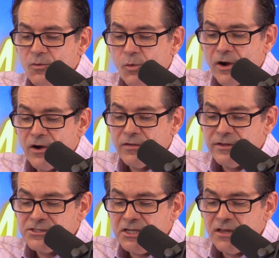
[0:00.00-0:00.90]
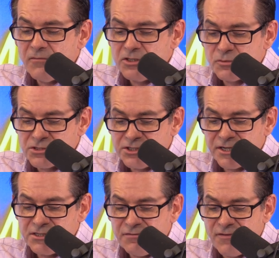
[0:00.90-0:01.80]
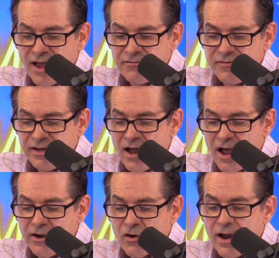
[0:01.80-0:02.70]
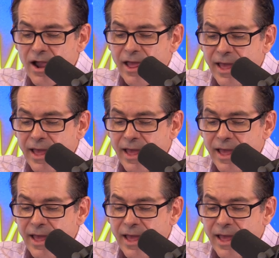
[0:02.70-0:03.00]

where the sea levels were 65 feet higher